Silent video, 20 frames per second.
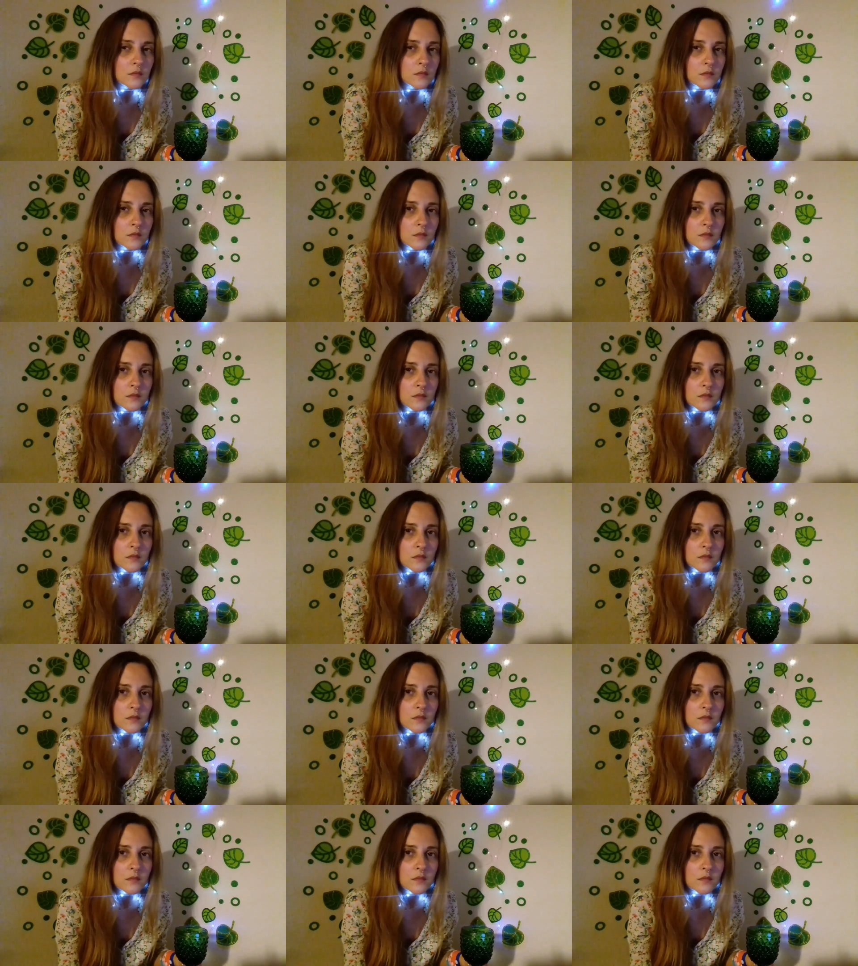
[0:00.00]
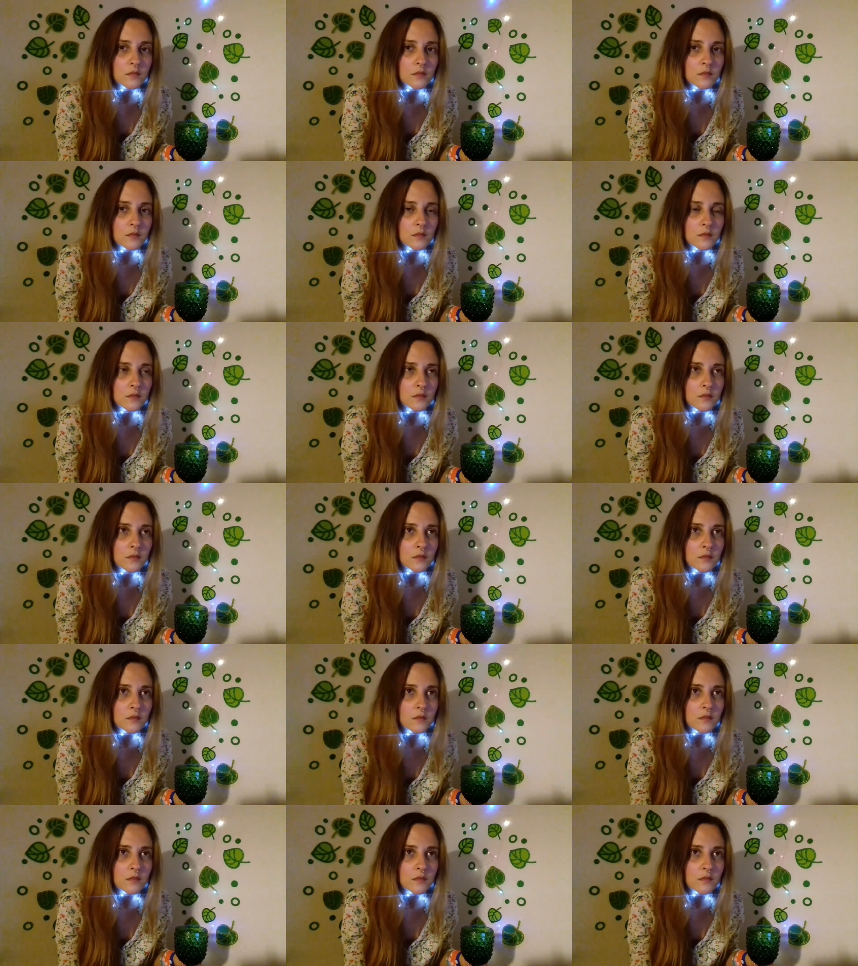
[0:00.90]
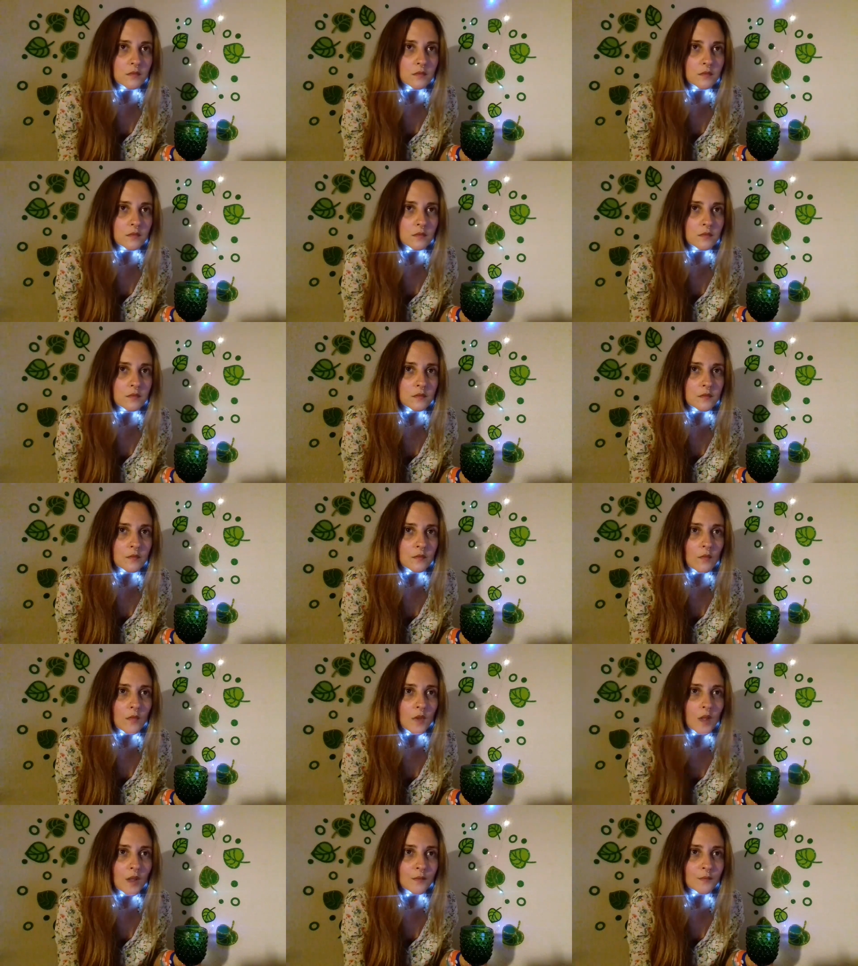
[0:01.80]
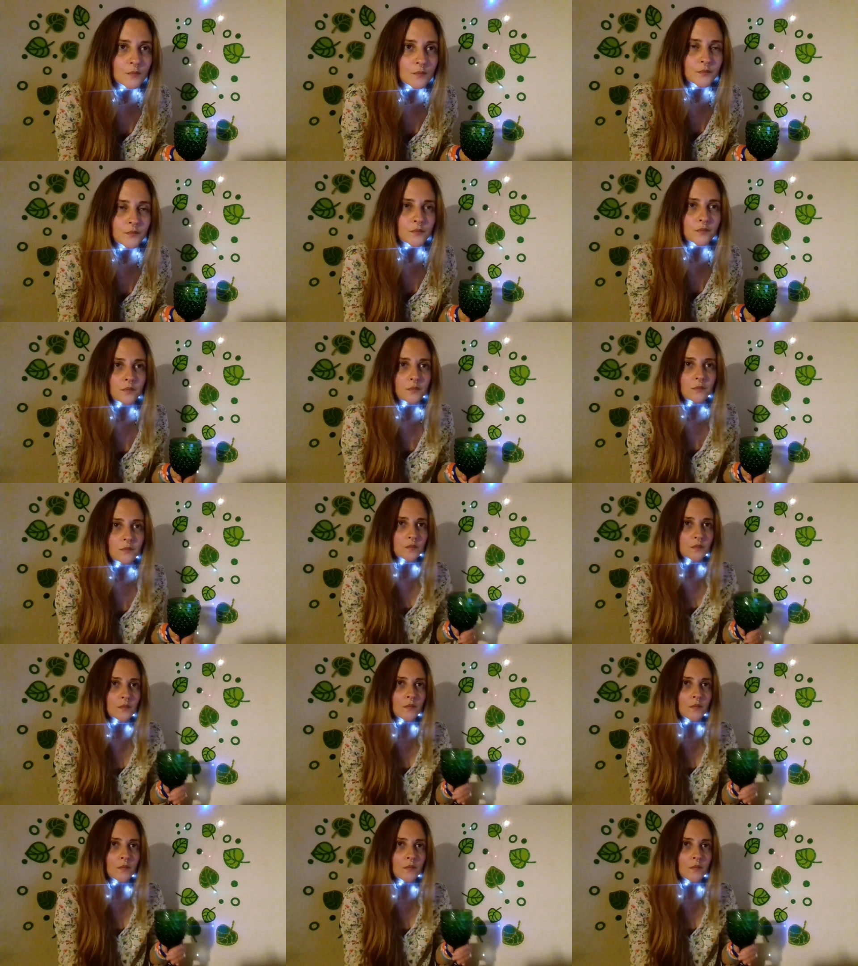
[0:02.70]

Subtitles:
Nothing is said.